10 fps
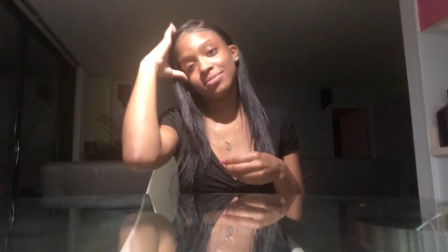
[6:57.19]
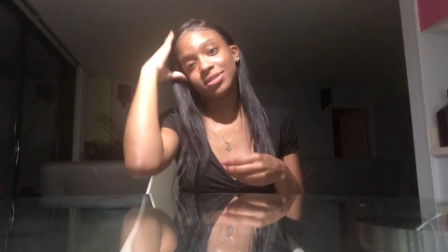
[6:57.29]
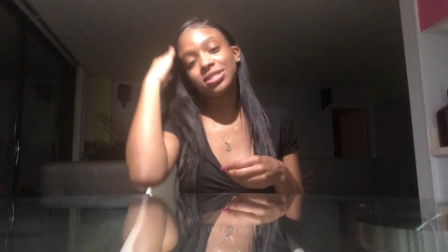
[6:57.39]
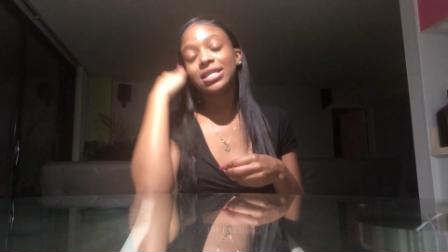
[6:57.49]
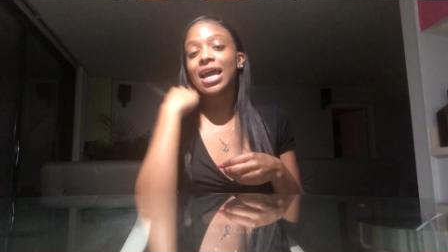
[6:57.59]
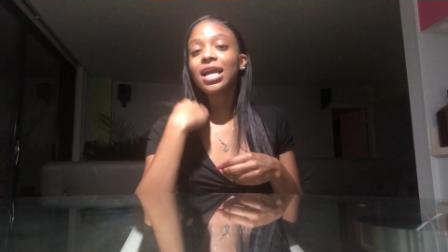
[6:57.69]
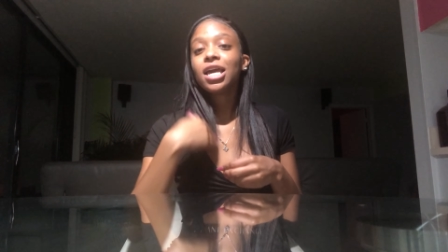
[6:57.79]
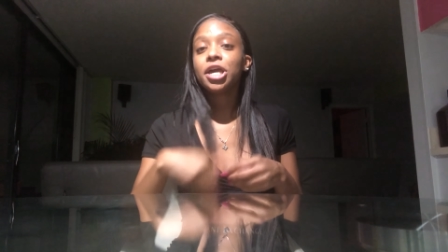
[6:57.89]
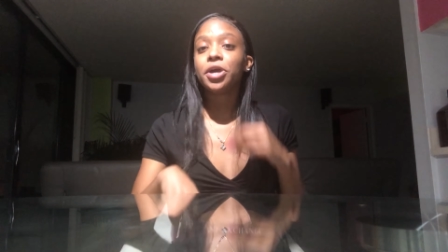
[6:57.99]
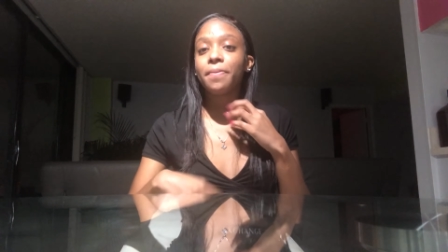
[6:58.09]
She's like,
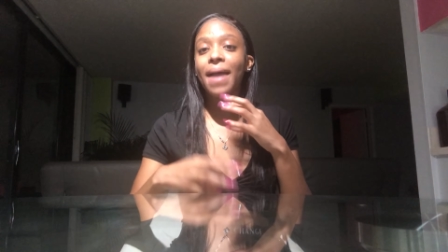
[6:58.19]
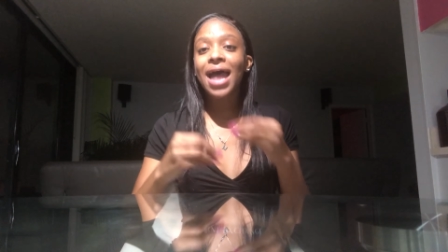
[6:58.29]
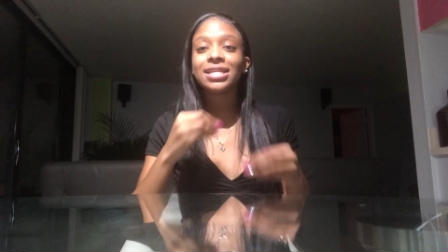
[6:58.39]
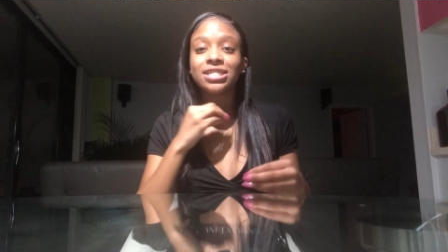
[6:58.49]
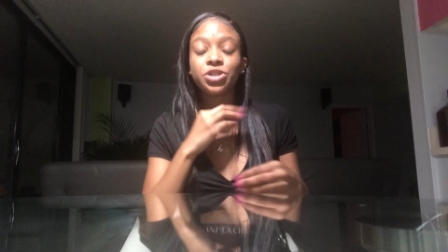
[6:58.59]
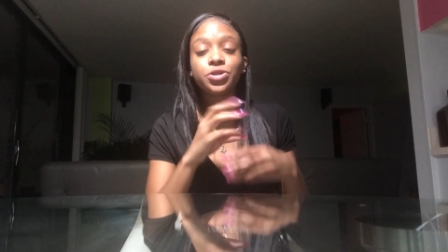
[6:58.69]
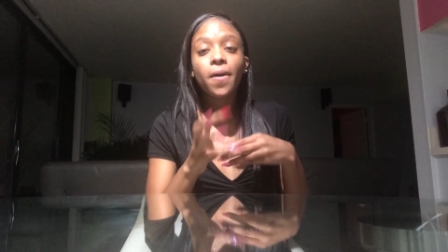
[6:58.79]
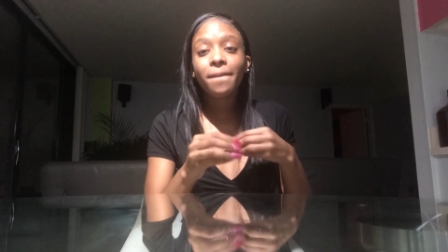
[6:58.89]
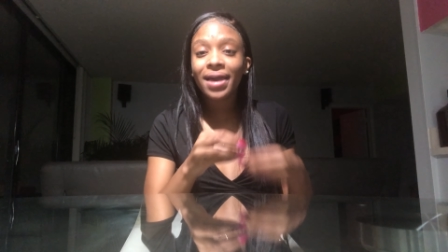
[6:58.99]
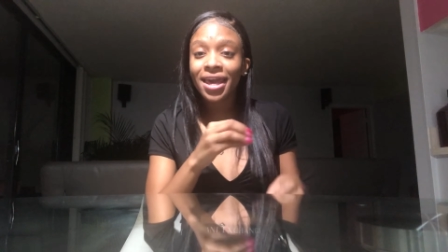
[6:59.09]
Madison, you know
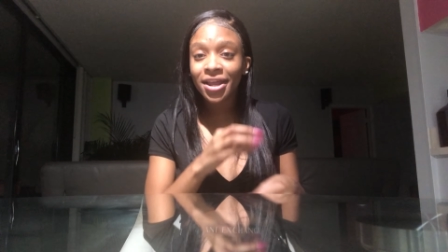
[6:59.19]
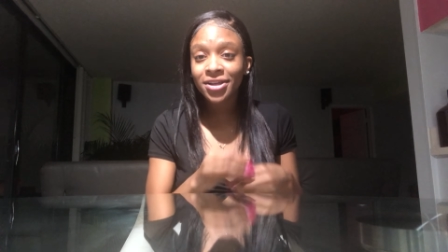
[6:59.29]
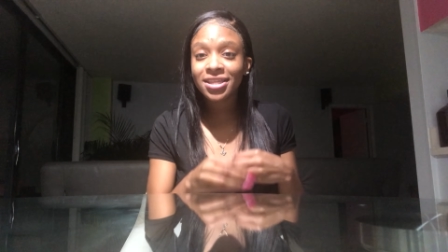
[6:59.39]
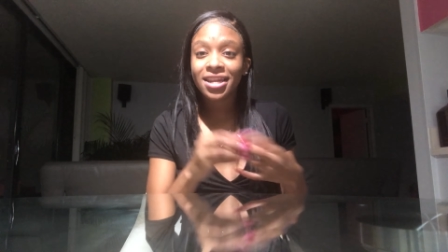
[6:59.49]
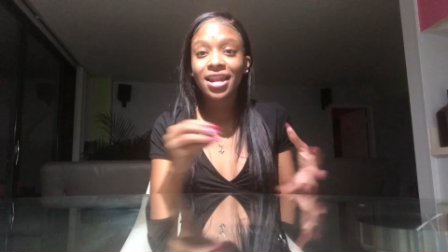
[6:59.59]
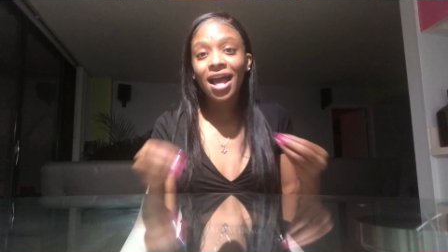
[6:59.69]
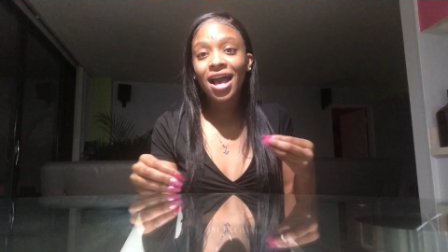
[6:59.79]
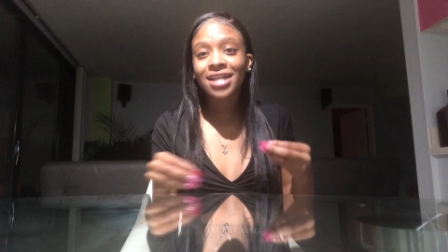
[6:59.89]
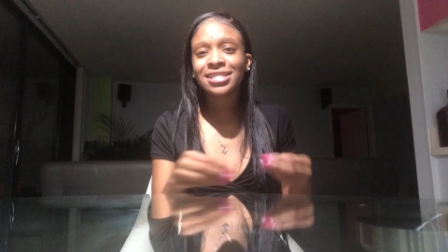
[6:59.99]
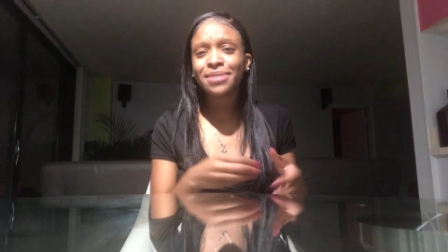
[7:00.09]
better, da da
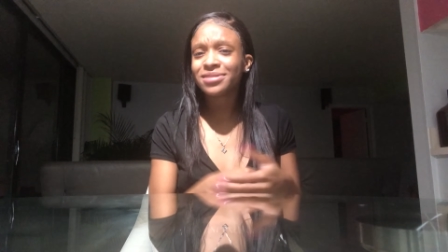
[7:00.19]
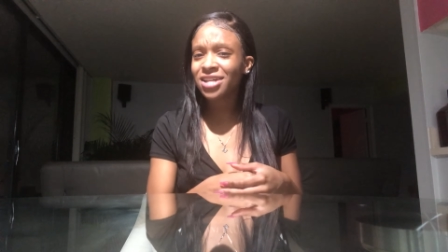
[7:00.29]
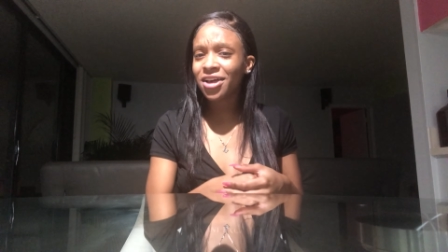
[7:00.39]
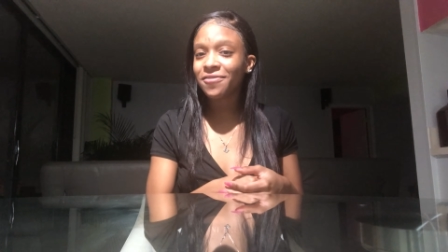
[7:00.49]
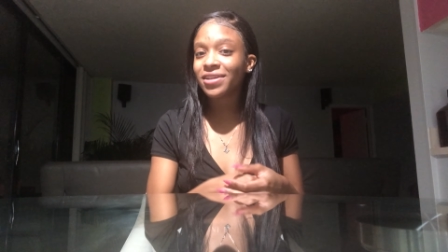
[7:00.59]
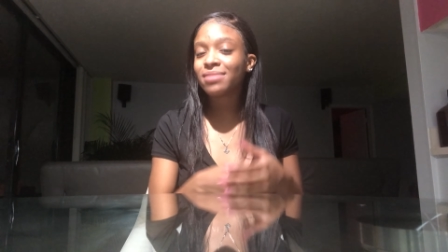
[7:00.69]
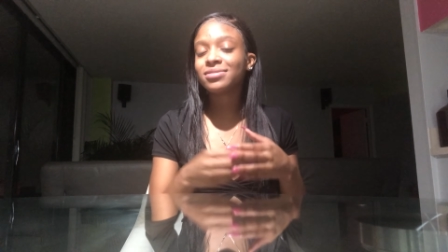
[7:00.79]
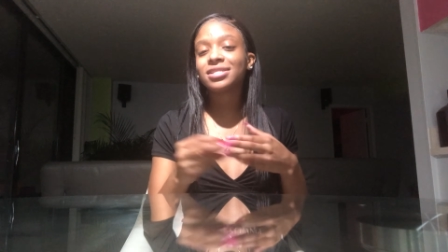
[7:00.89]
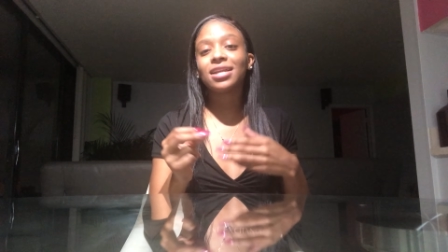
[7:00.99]
da type stuff. And I'm just